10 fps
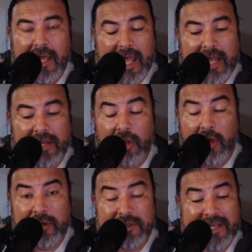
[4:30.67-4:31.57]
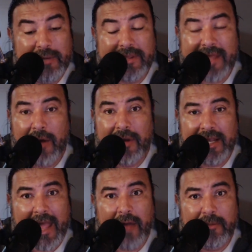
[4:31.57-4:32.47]
And loyalty without
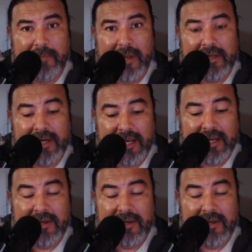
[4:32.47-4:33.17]
accountability